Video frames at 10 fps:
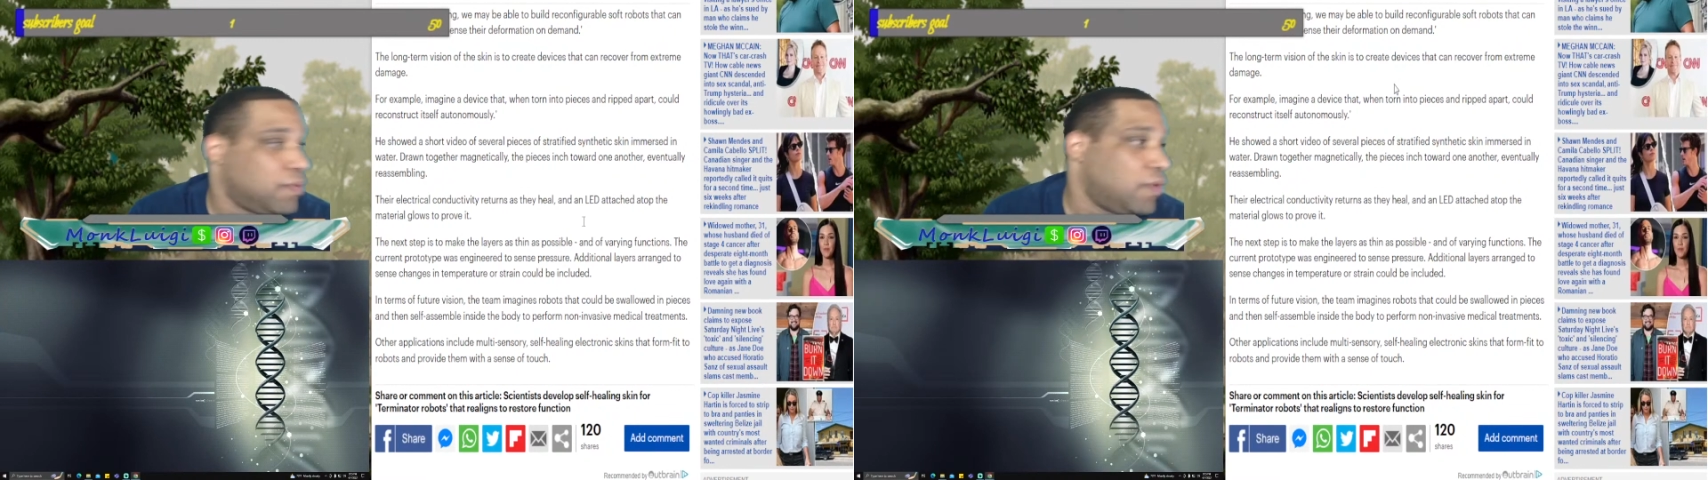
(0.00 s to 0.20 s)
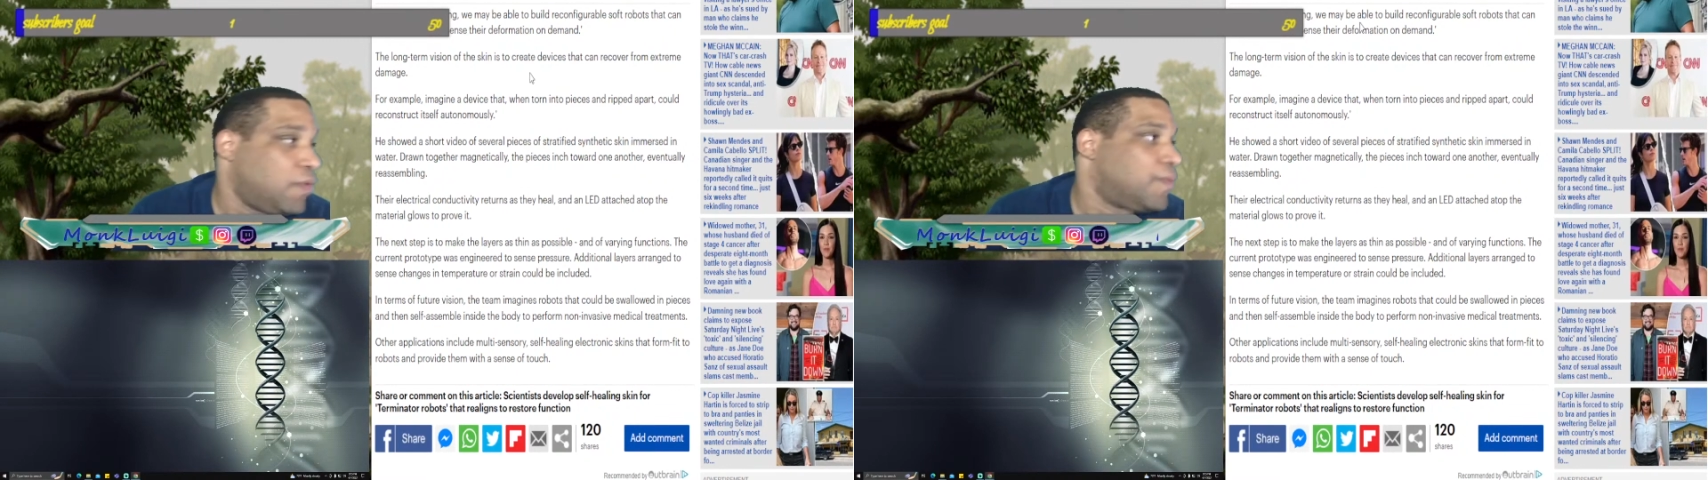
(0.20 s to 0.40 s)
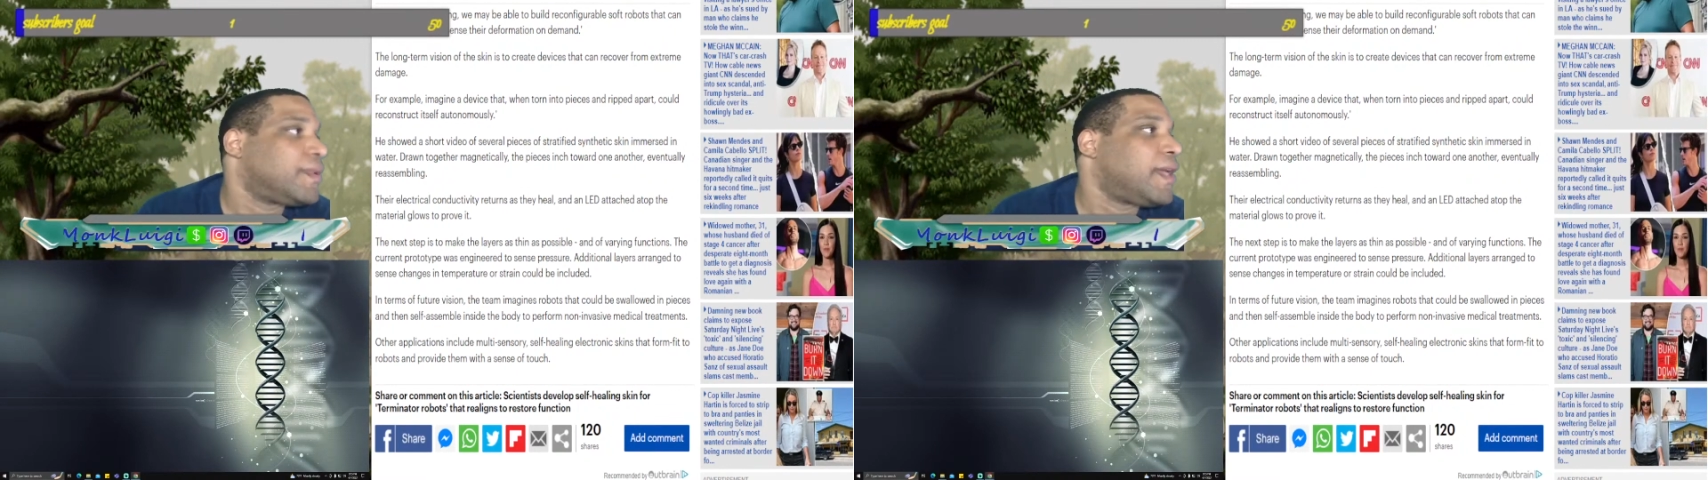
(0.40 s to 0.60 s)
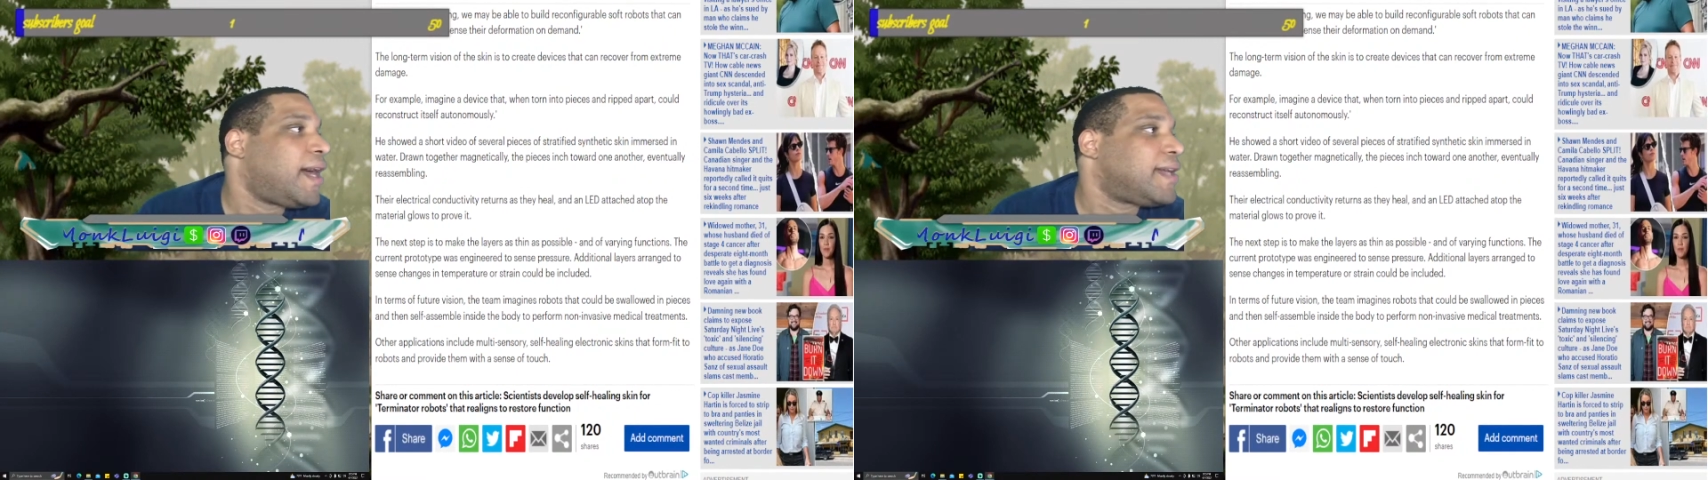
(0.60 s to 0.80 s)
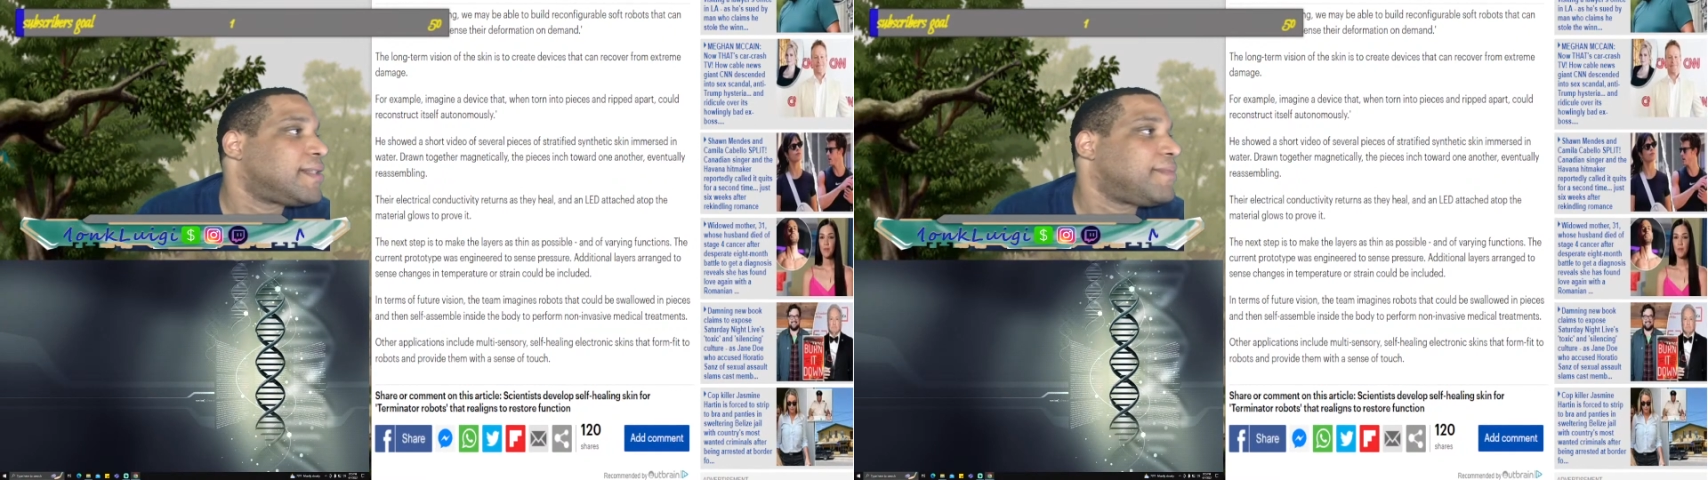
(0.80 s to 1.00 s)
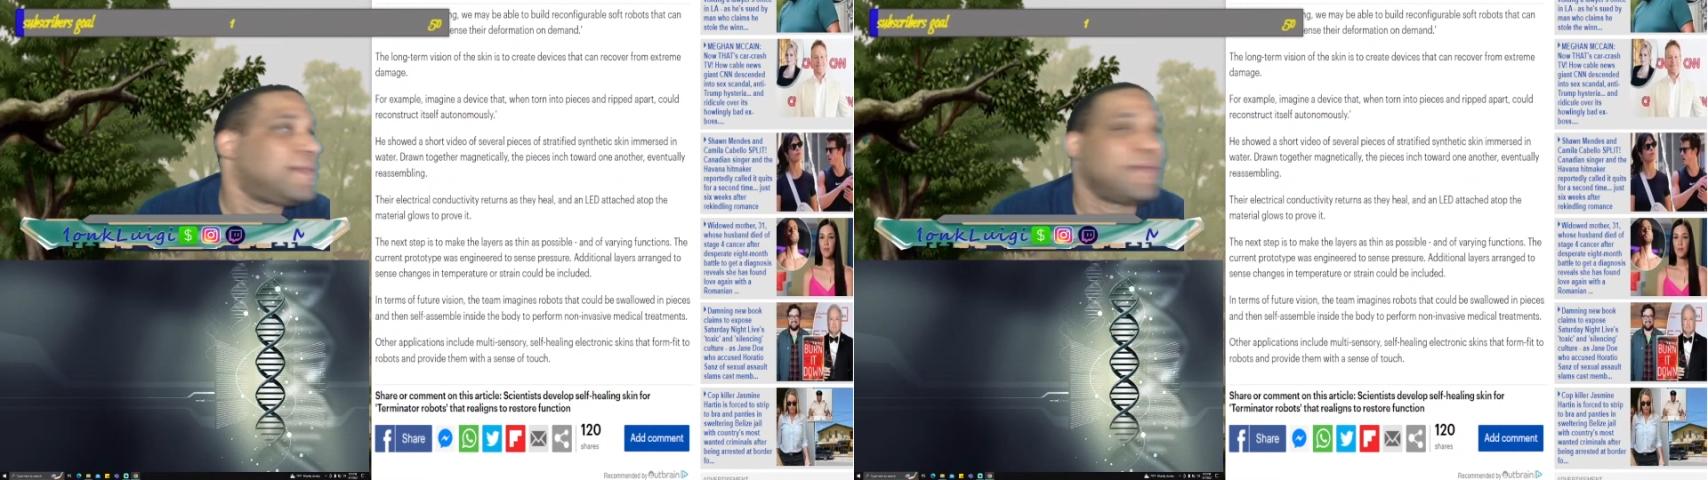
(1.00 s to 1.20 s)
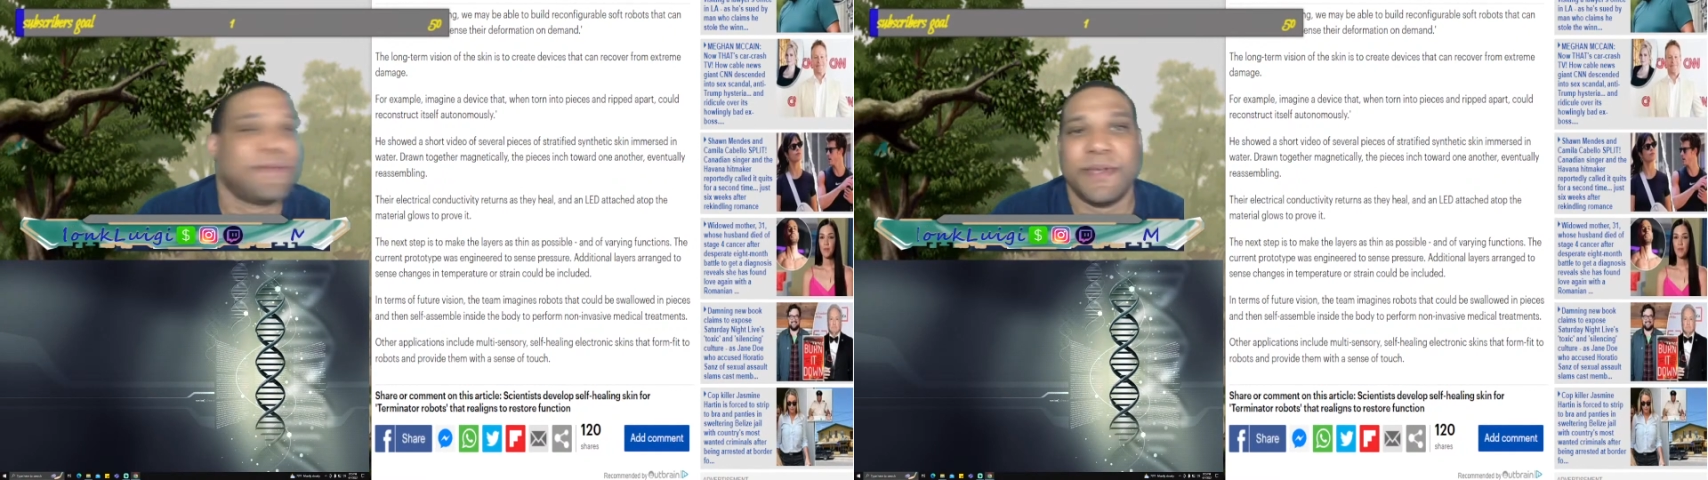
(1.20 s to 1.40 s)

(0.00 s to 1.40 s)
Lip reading: Whew, gosh, it's